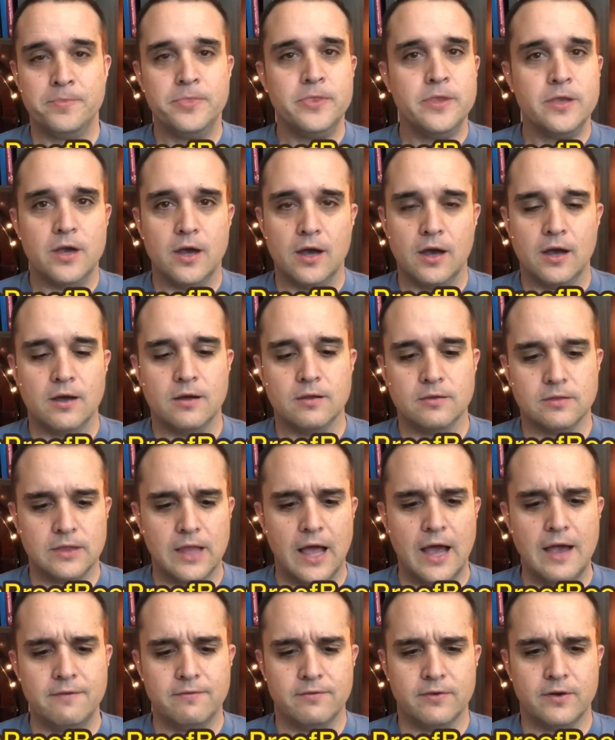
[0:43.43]

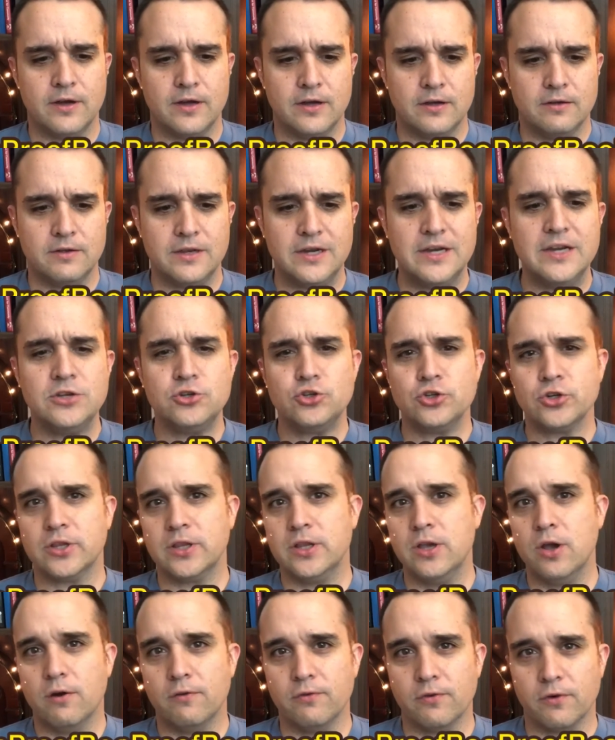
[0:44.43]

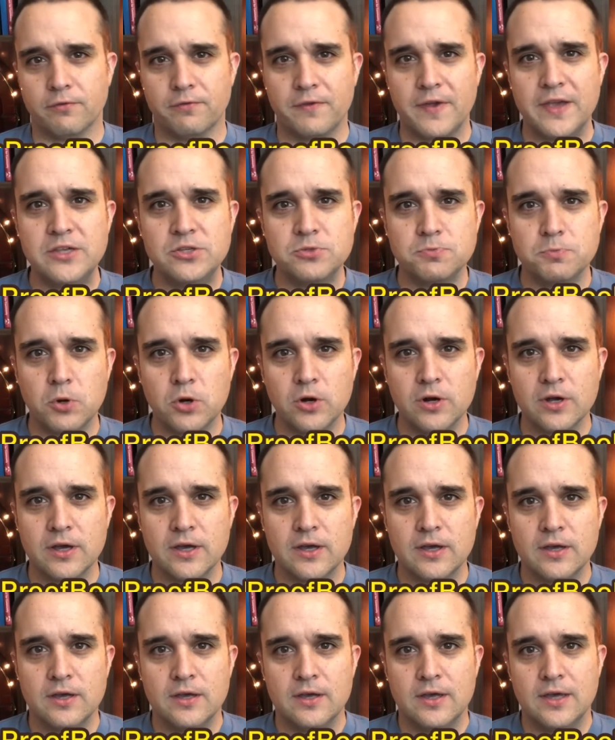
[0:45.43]
Initially over Facebook,
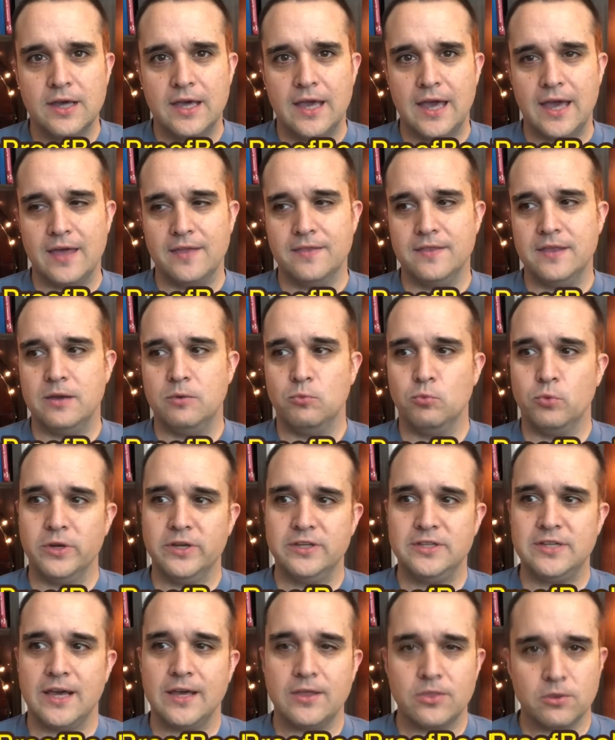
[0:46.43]
and then we'd
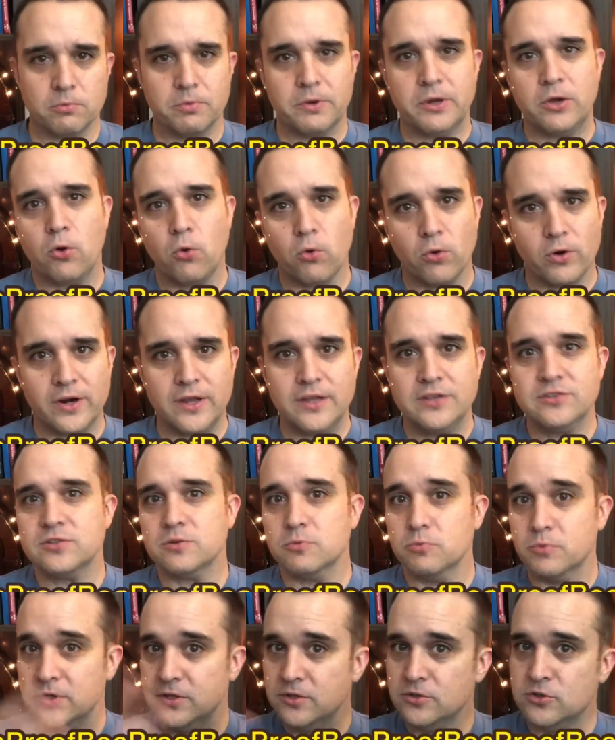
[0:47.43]
take the recordings
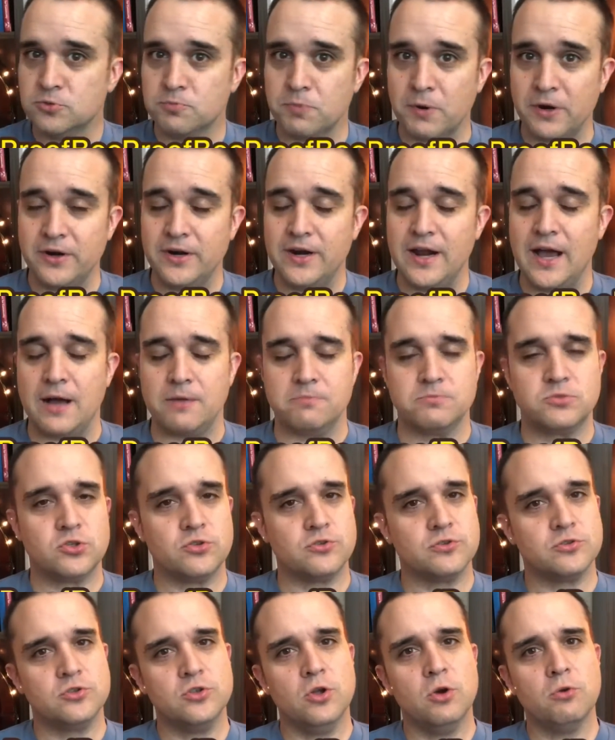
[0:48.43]
and we'd spread it out. So
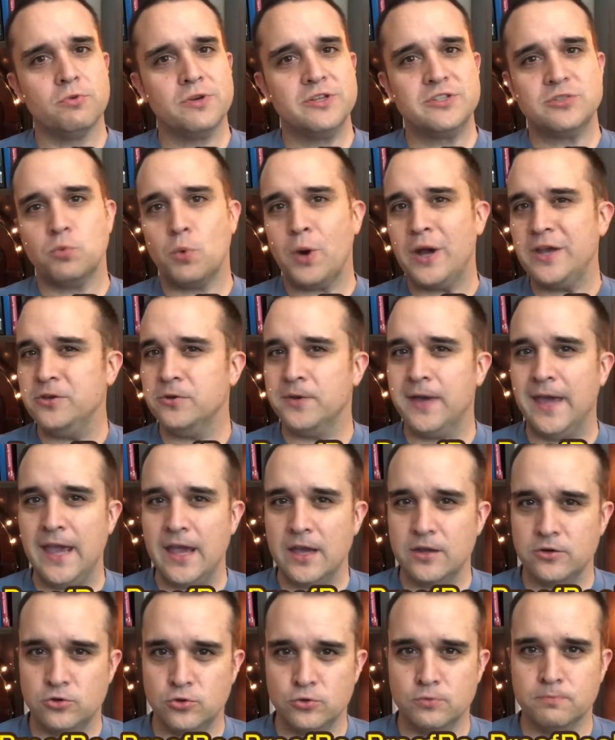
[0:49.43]
there's no reason why you
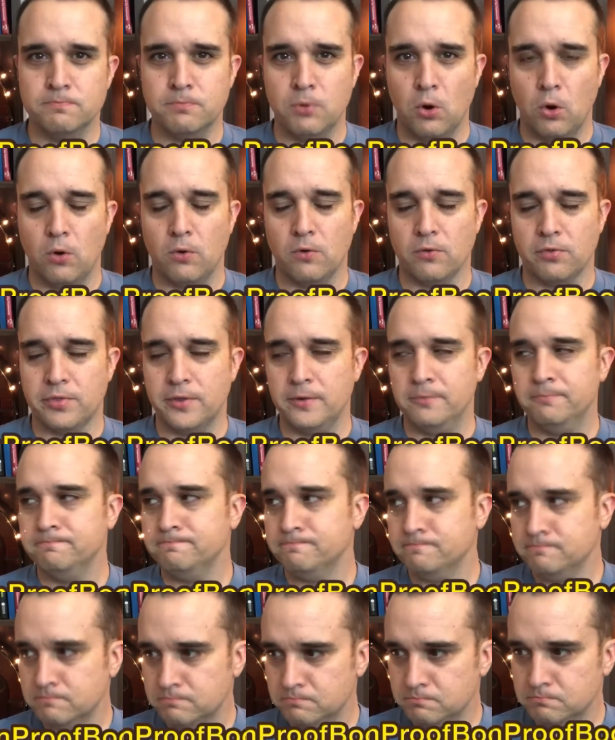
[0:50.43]
can't do both.
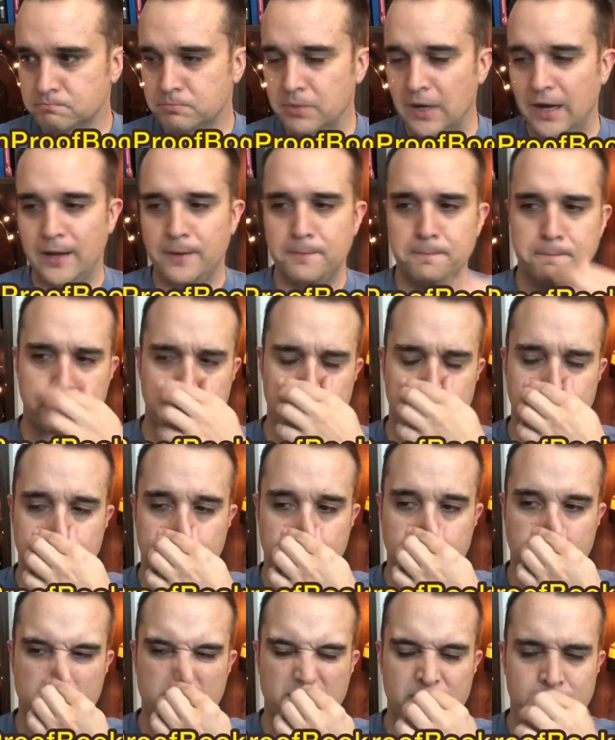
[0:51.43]
But
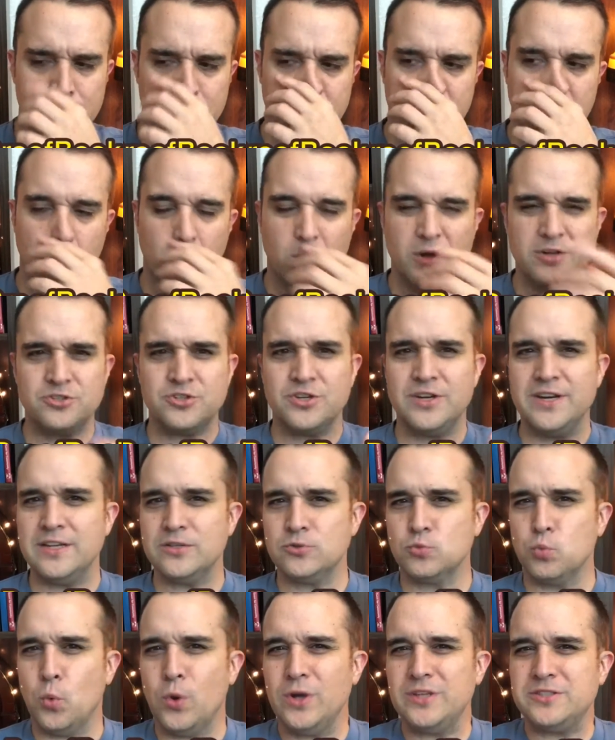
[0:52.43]
question
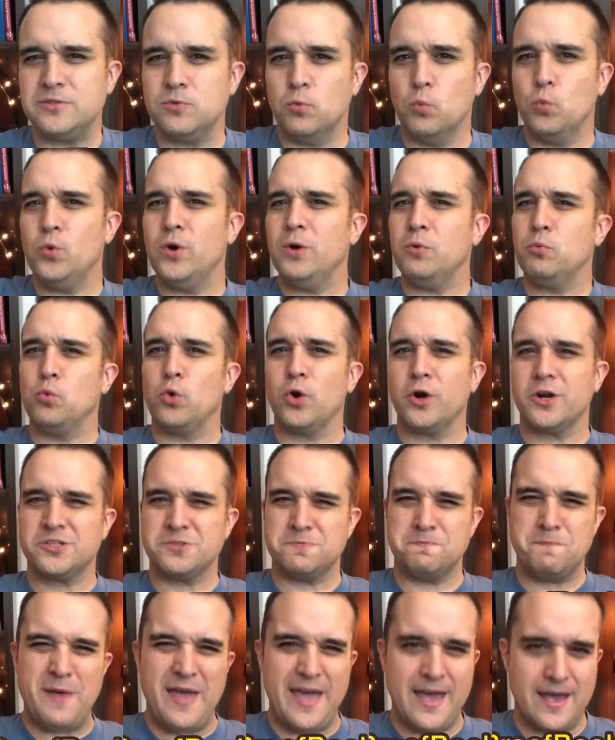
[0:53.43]
is, what works
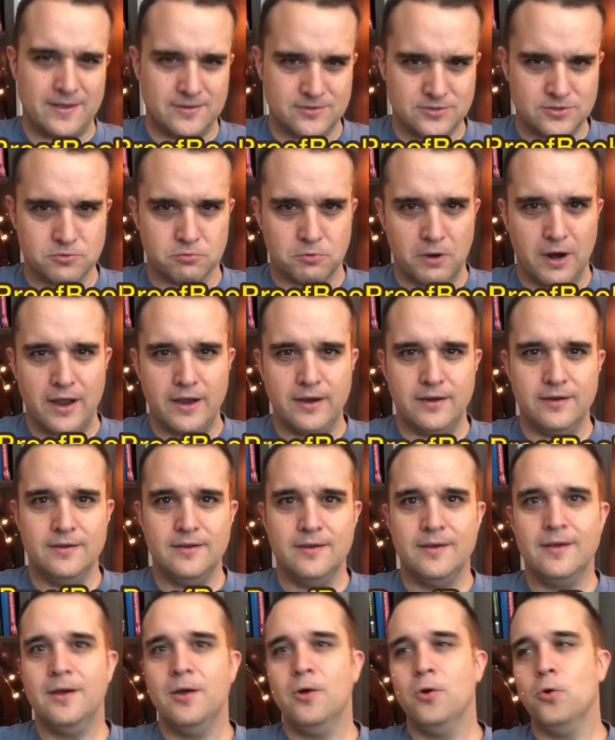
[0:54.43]
best, right?
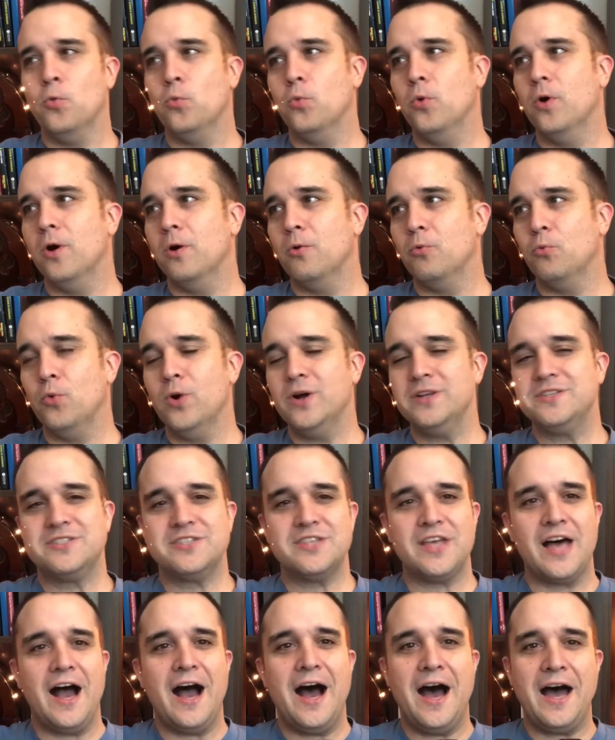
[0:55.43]
What's the
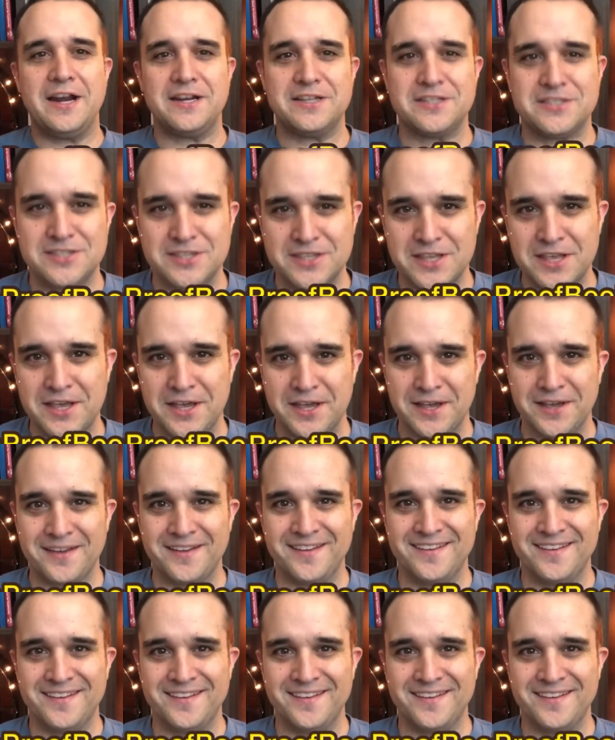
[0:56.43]
hottest thing?